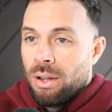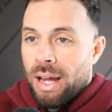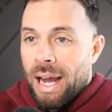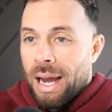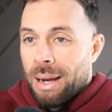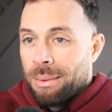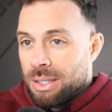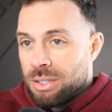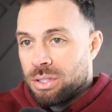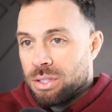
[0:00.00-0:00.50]

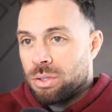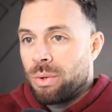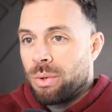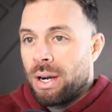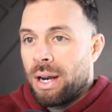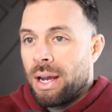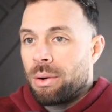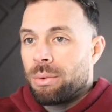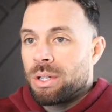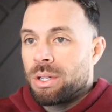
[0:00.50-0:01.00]
habits to when
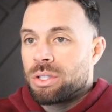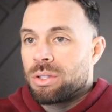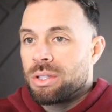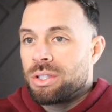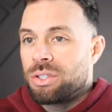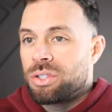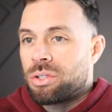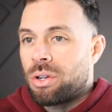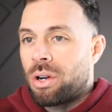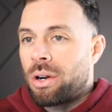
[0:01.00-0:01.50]
I originally
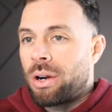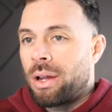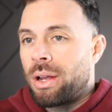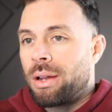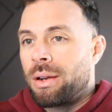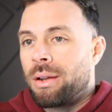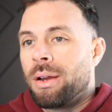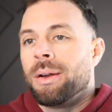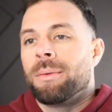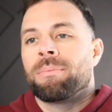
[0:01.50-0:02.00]
started?
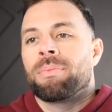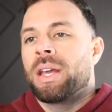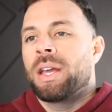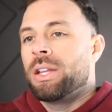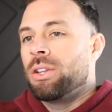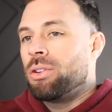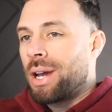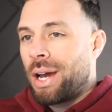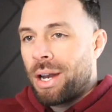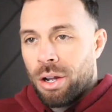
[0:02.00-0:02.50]
And
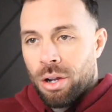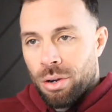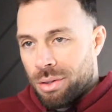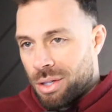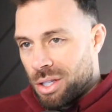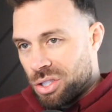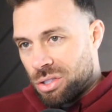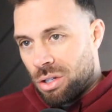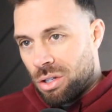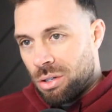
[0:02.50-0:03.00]
you kind of go in
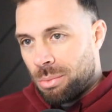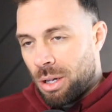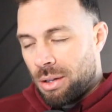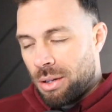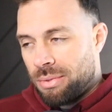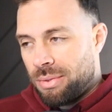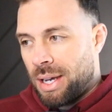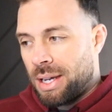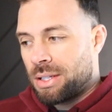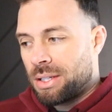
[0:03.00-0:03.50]
the snowball
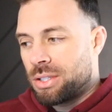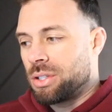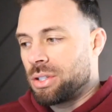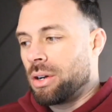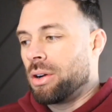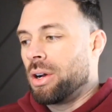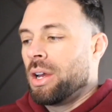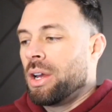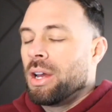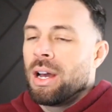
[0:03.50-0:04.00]
effect. So
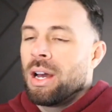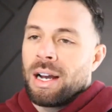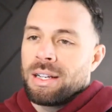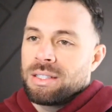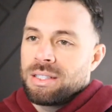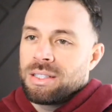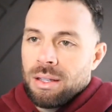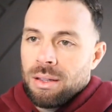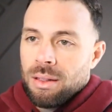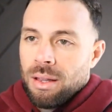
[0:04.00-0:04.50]
I
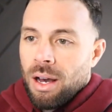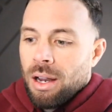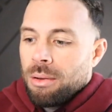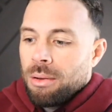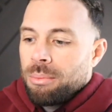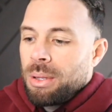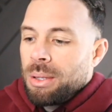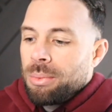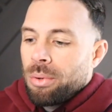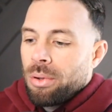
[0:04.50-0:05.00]
see a lot of
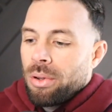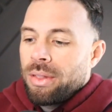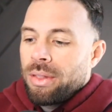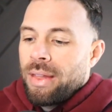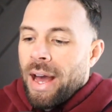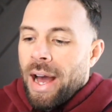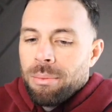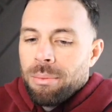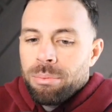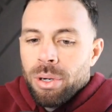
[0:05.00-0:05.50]
people in
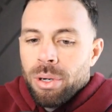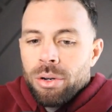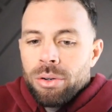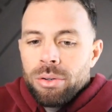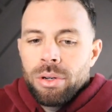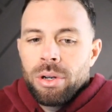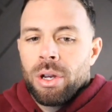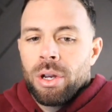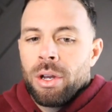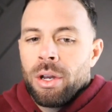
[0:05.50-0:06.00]
that
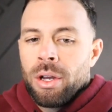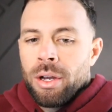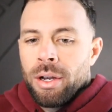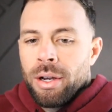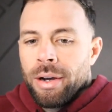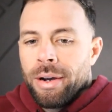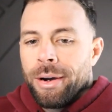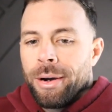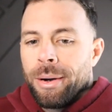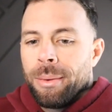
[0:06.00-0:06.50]
boat.
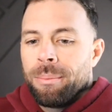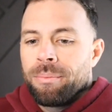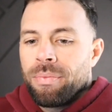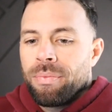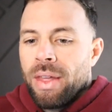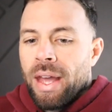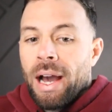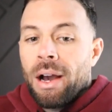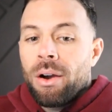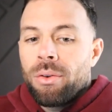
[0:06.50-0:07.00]

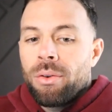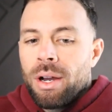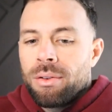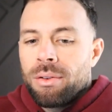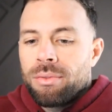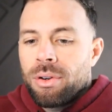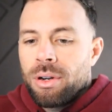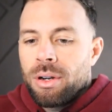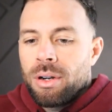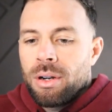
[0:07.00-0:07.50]

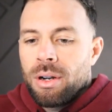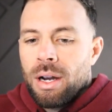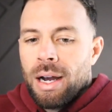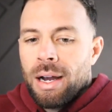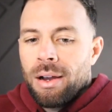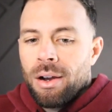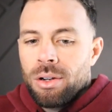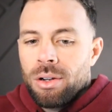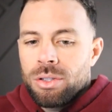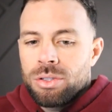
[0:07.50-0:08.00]
However, I
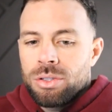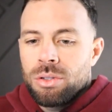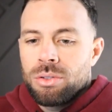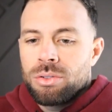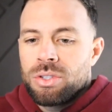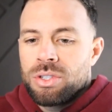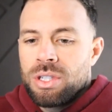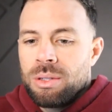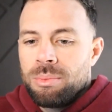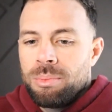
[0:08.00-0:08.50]
also
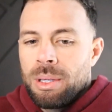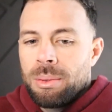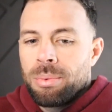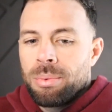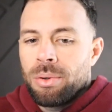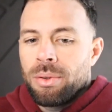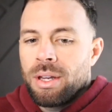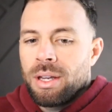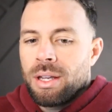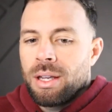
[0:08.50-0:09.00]
see
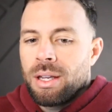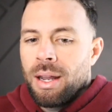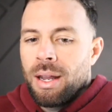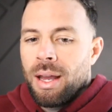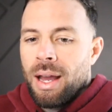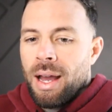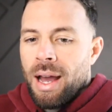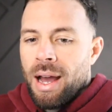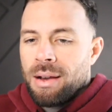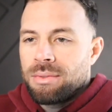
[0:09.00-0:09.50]
people that can
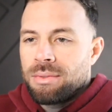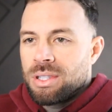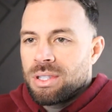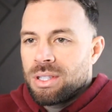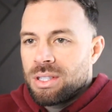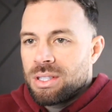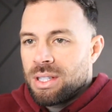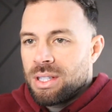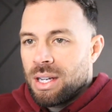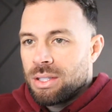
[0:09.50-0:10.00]
have
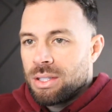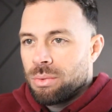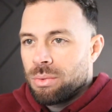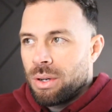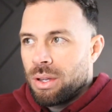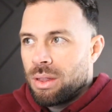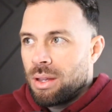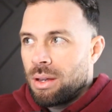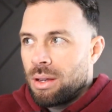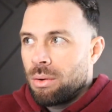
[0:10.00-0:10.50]
success
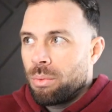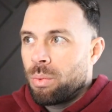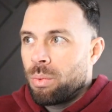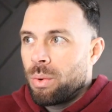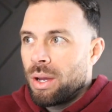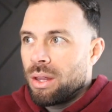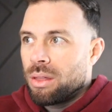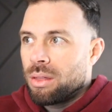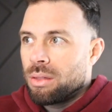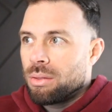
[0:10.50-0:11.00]
with it
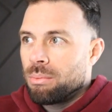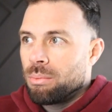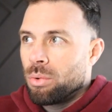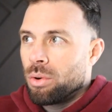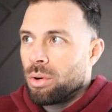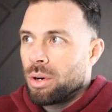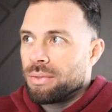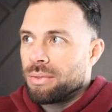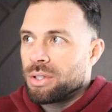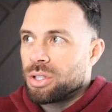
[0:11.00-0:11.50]
with
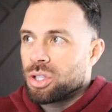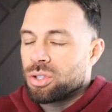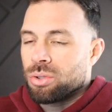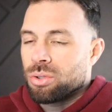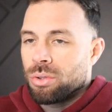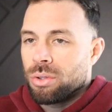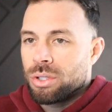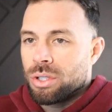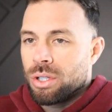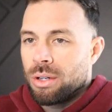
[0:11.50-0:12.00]
more of a
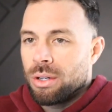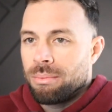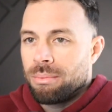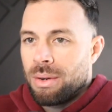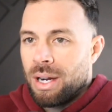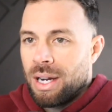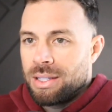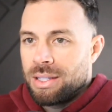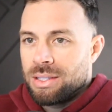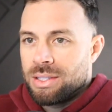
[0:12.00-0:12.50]
short term
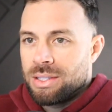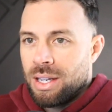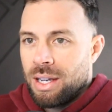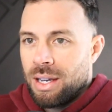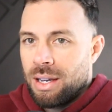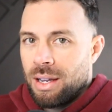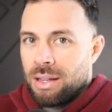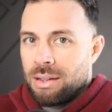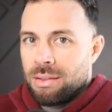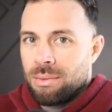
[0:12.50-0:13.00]

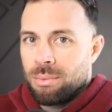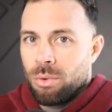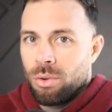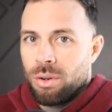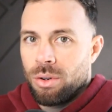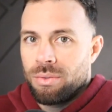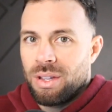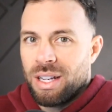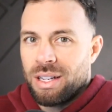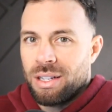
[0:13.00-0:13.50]
mindset and more
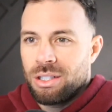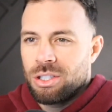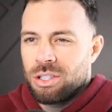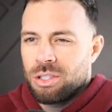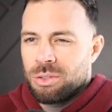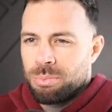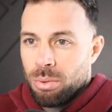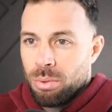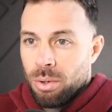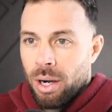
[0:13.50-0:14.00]
of like a
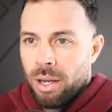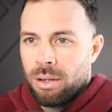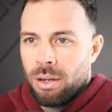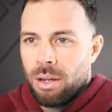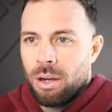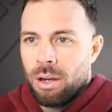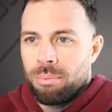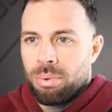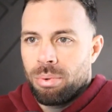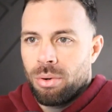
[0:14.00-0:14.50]
sprint
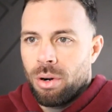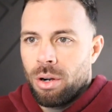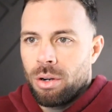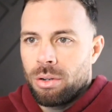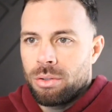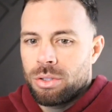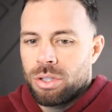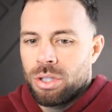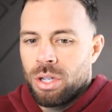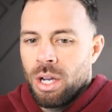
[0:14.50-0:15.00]

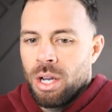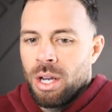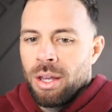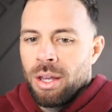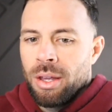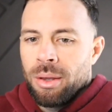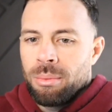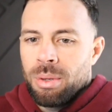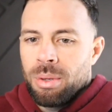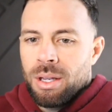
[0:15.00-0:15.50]
approach.
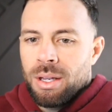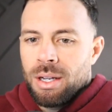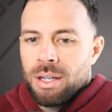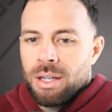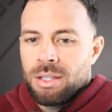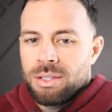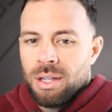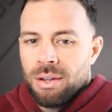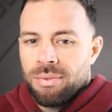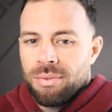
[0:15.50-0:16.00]

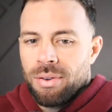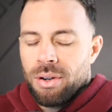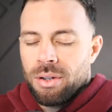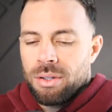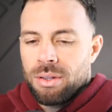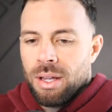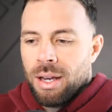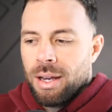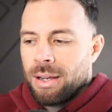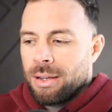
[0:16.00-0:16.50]
Because I've
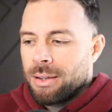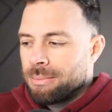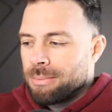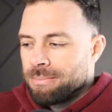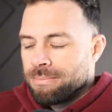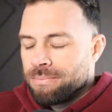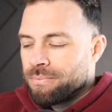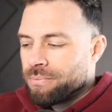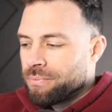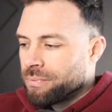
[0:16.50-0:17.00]
heard
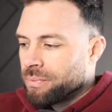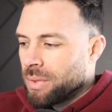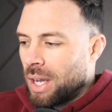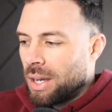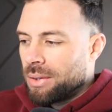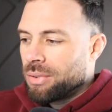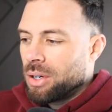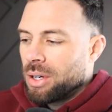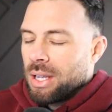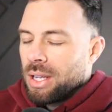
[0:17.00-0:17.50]

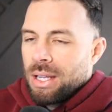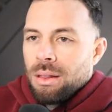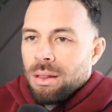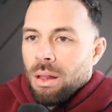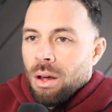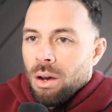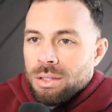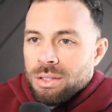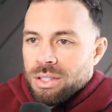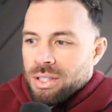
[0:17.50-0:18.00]

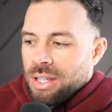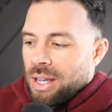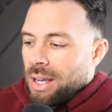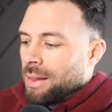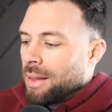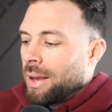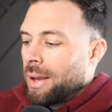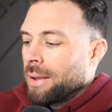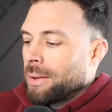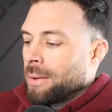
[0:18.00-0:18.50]
Elon say
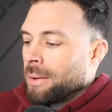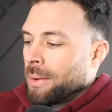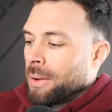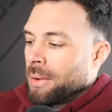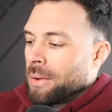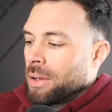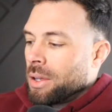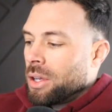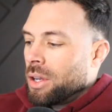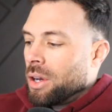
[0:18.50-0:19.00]
like,
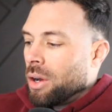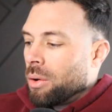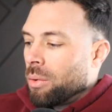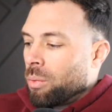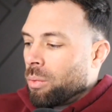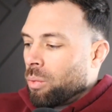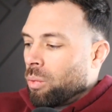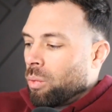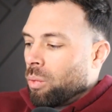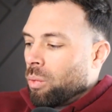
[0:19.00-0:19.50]
you know,
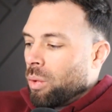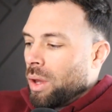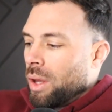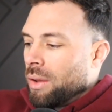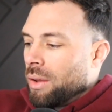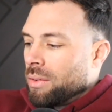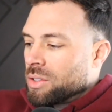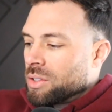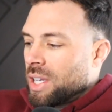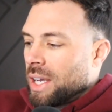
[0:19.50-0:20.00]

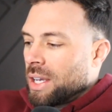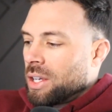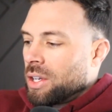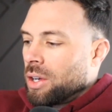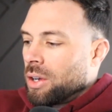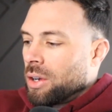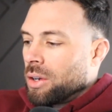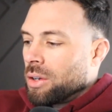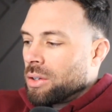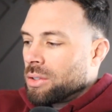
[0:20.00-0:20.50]
take
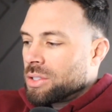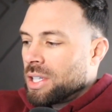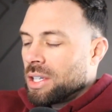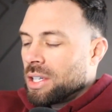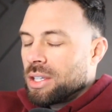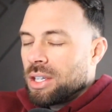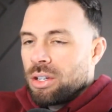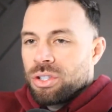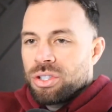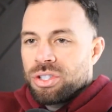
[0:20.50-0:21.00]
your
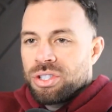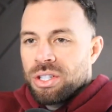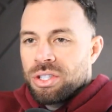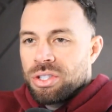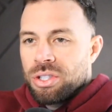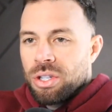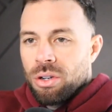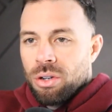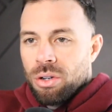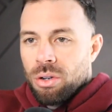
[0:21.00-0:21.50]

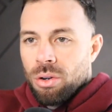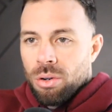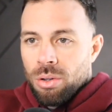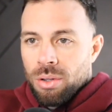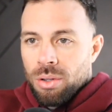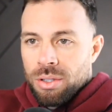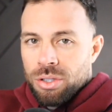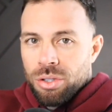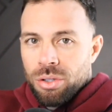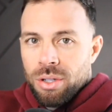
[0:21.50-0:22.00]
6 year goal
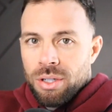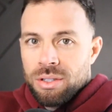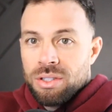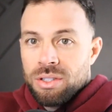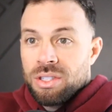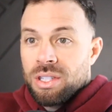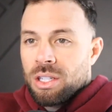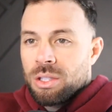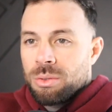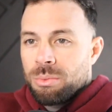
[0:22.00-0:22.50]
and do it in
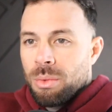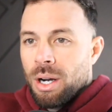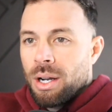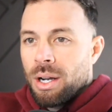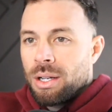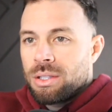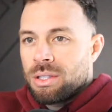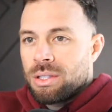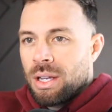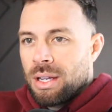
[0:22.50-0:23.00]
6
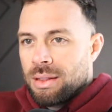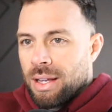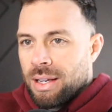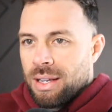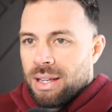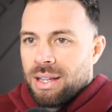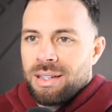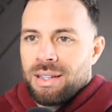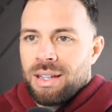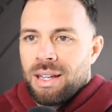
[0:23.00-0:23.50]
months and like
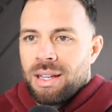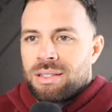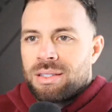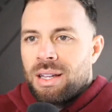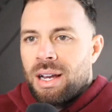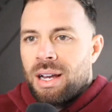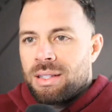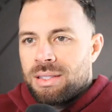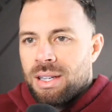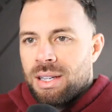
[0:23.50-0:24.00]
condense
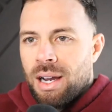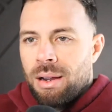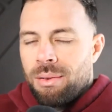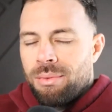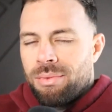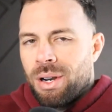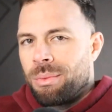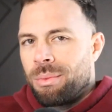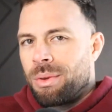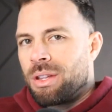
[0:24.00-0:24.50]
that time
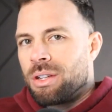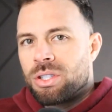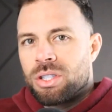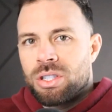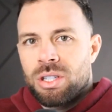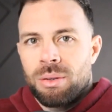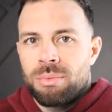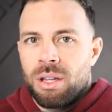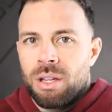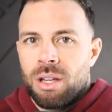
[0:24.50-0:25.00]
frame. And there's
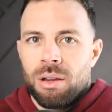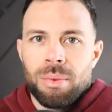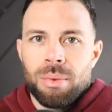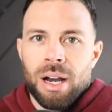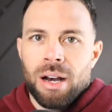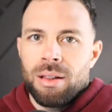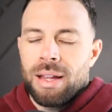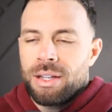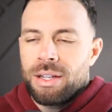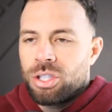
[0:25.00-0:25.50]
something
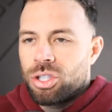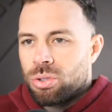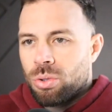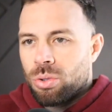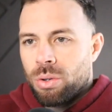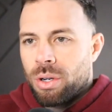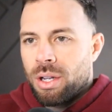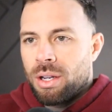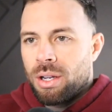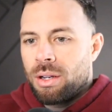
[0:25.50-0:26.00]
about like
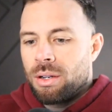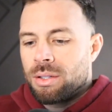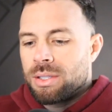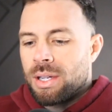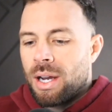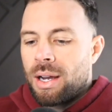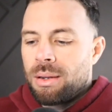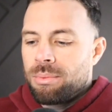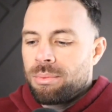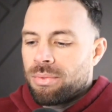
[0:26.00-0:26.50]
shortening your
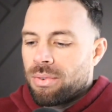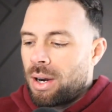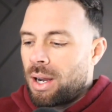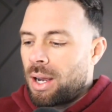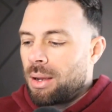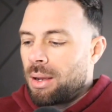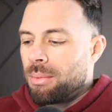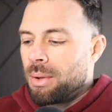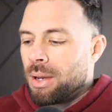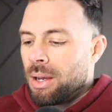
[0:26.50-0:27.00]
time
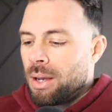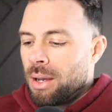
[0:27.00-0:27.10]
frame